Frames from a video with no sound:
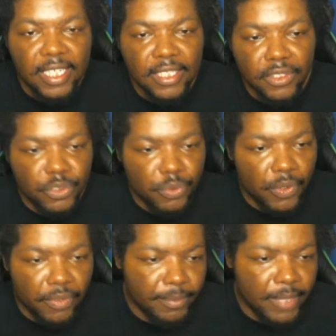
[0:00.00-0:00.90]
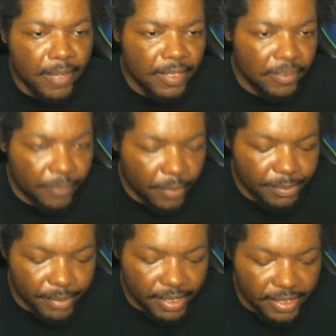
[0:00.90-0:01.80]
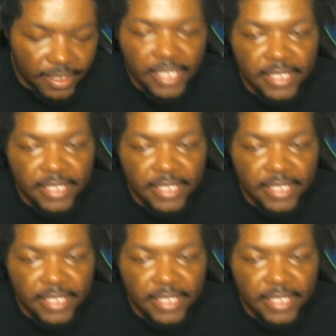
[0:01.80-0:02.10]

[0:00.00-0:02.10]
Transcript: to destroy Krypton in the first place.